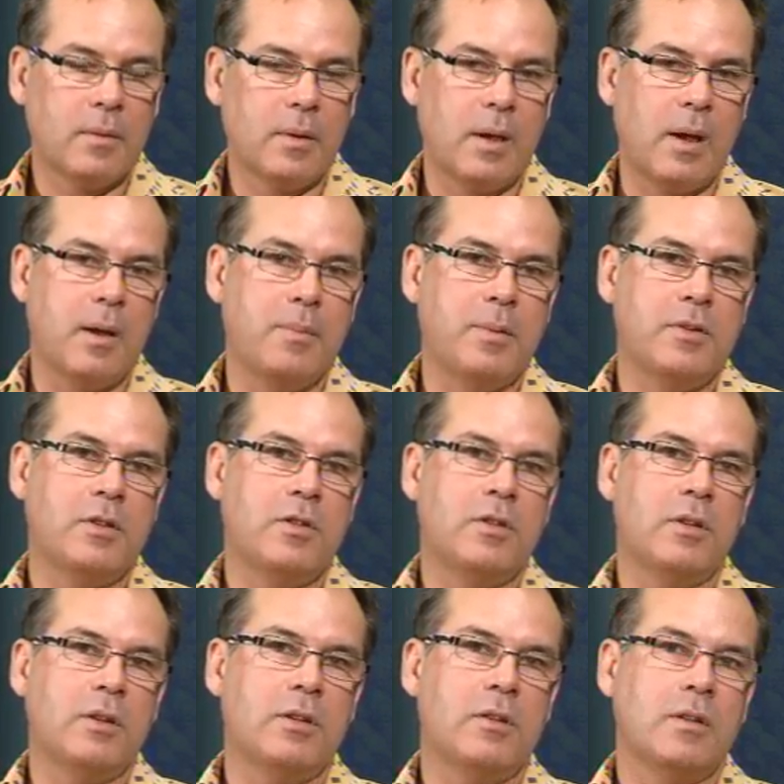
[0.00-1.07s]
Our
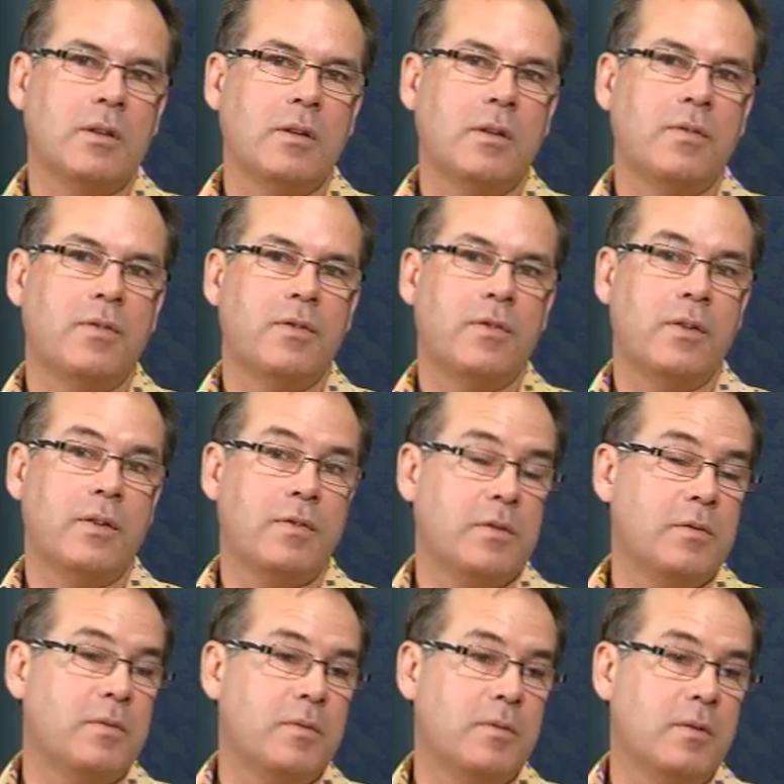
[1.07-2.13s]
position is that if
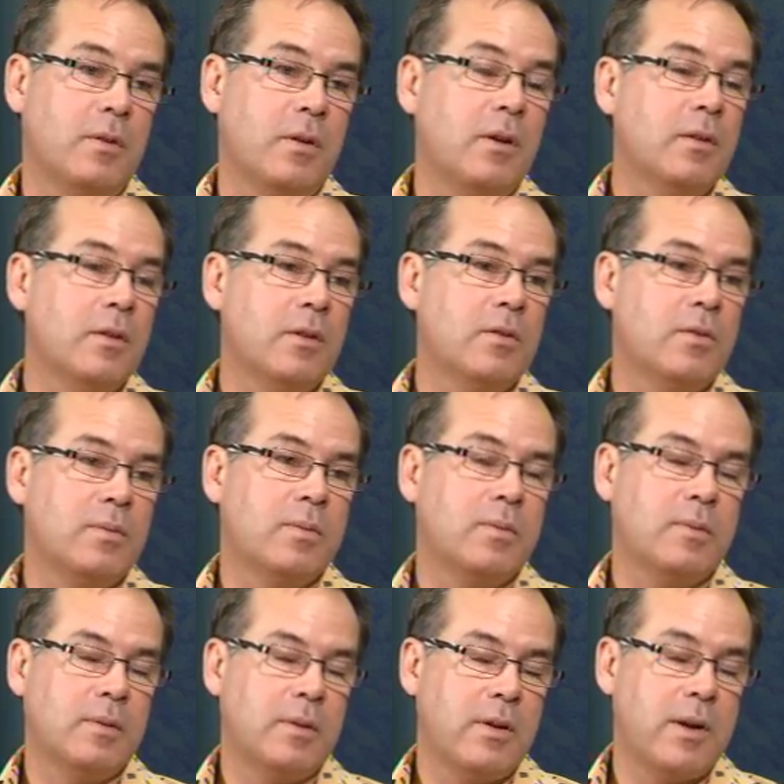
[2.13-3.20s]
it's
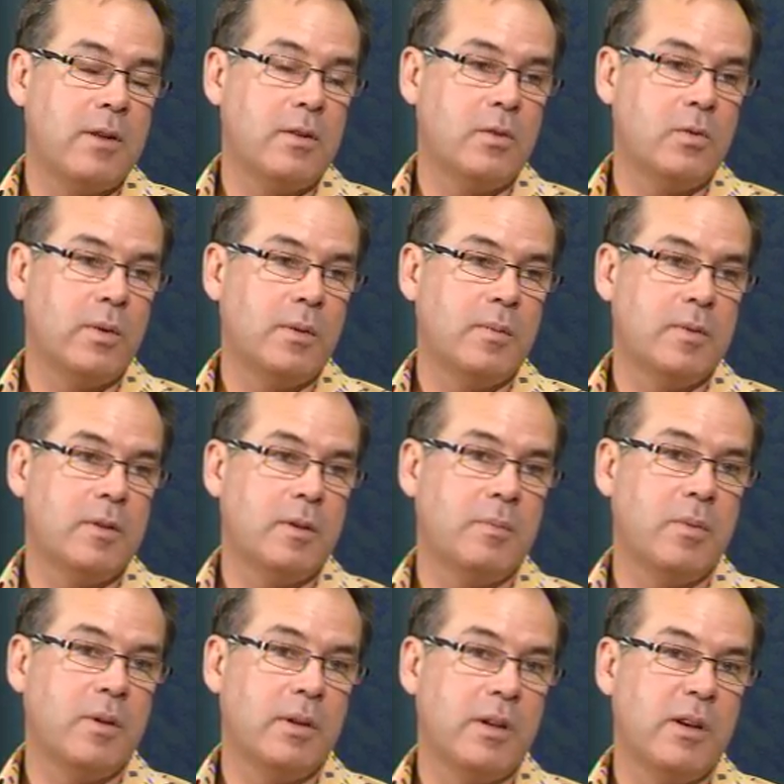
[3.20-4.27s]
greater than 20%
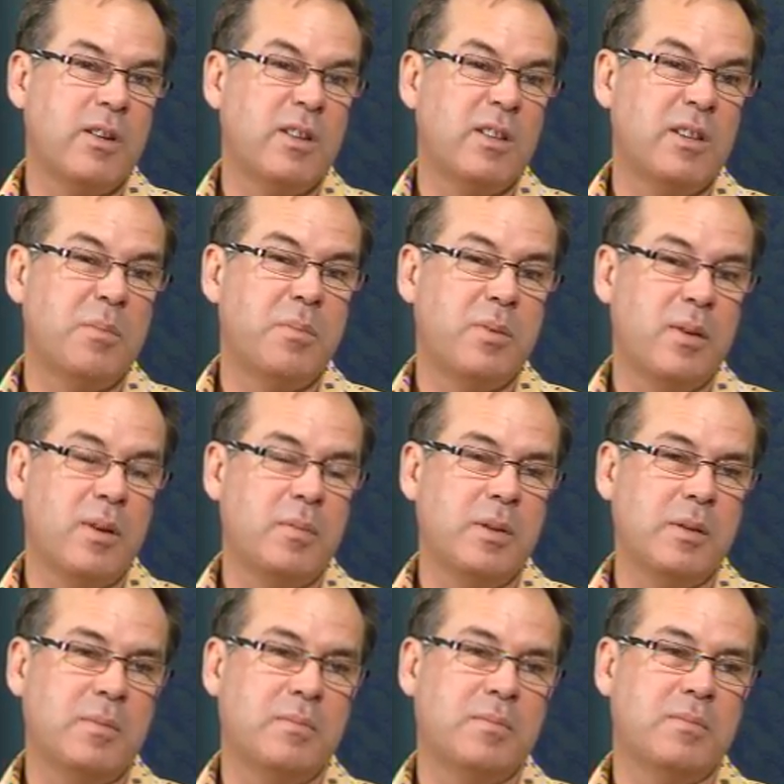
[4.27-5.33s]
body area, you're
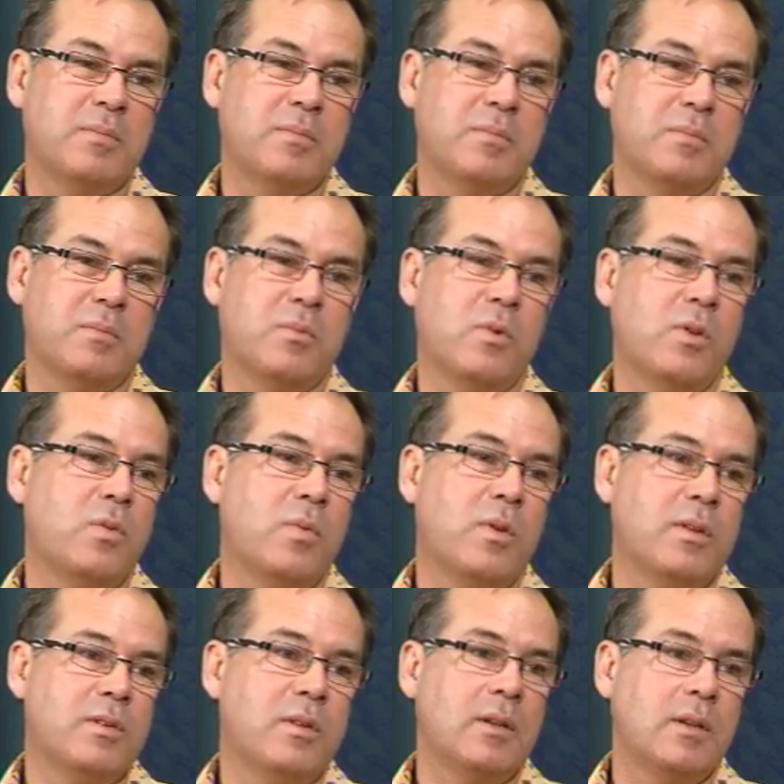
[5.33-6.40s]
probably
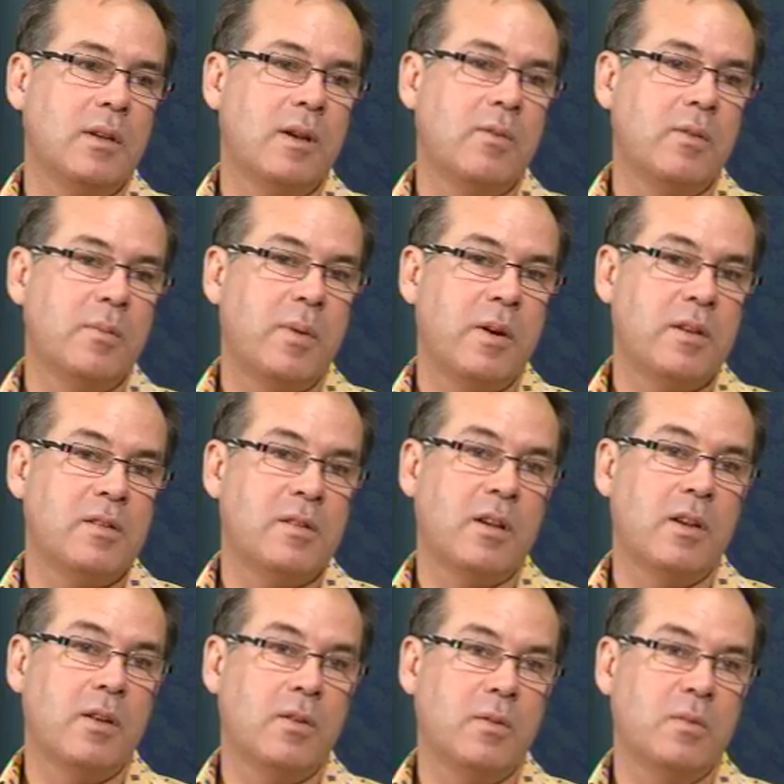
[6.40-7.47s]
worthwhile sitting down with the patient
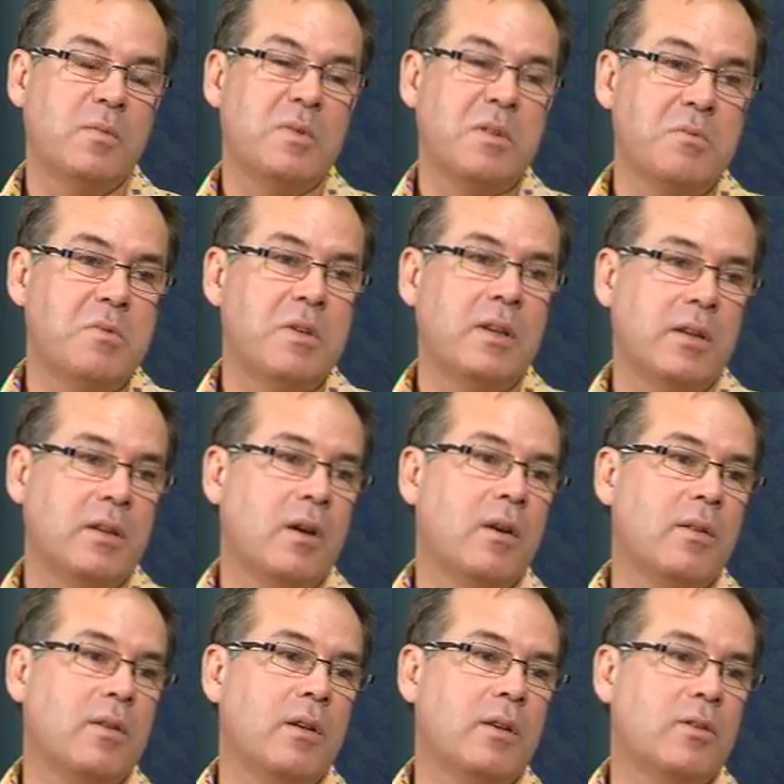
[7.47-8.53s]
and go, look, we really
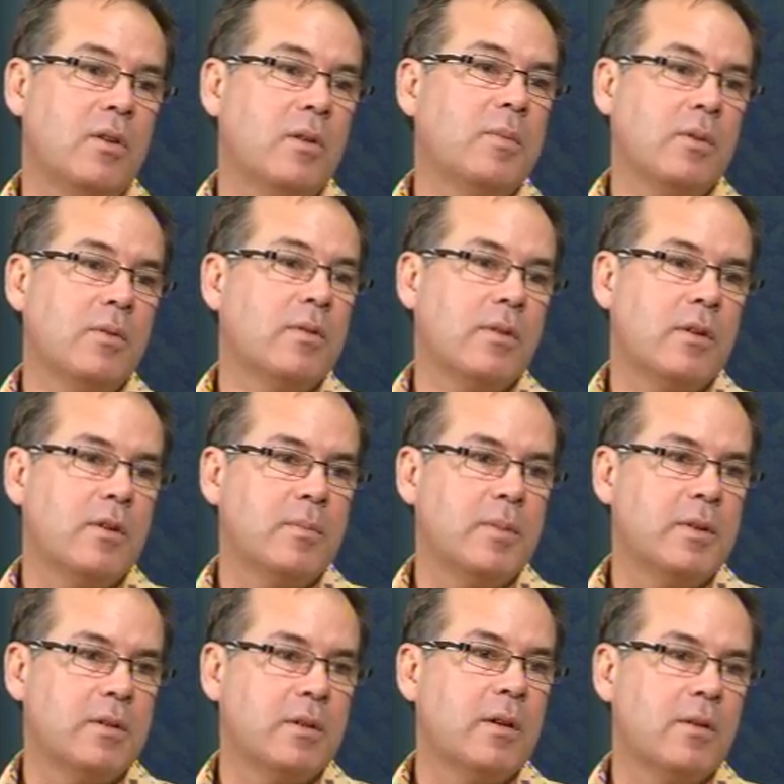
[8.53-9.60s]
don't think topical
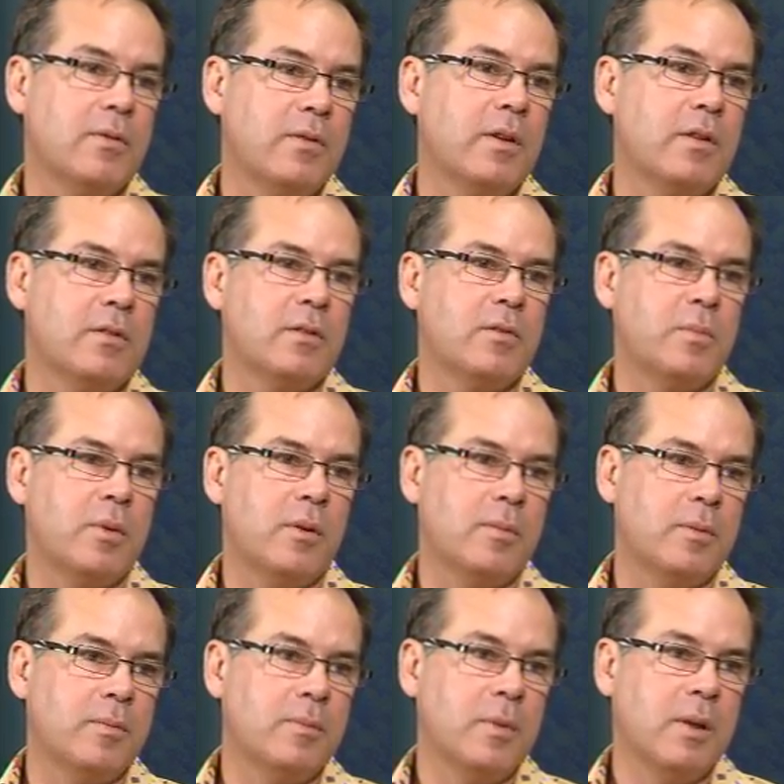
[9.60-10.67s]
therapies are going to fix this problem.